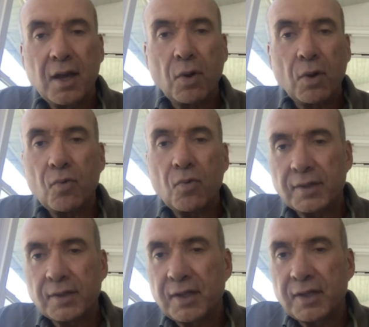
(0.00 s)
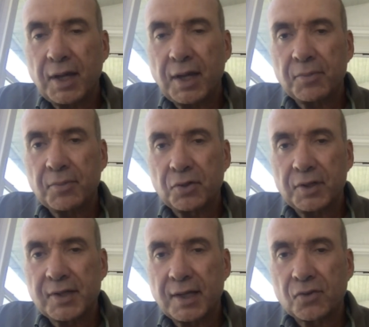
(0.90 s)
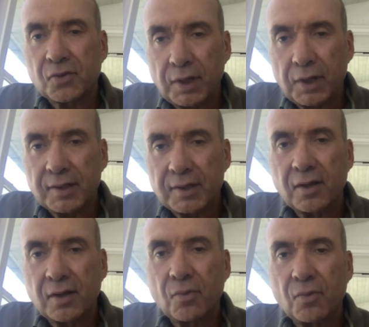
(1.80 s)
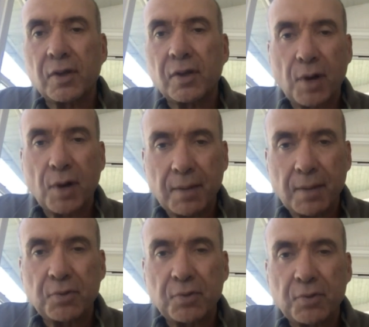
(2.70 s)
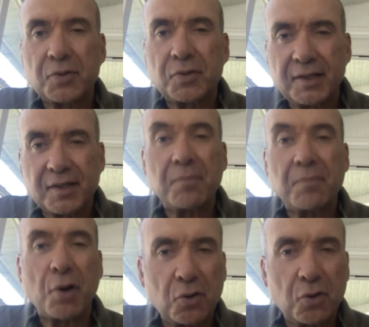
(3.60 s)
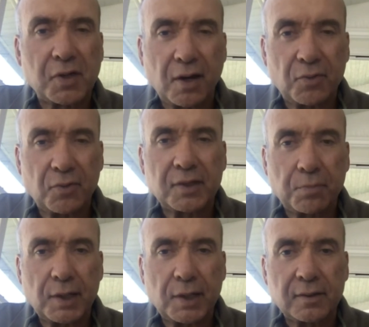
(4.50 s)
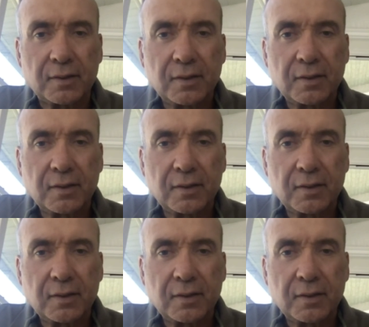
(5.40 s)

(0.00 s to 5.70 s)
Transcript: one wants to be able to assess risk where the proper species that pose that risk are present.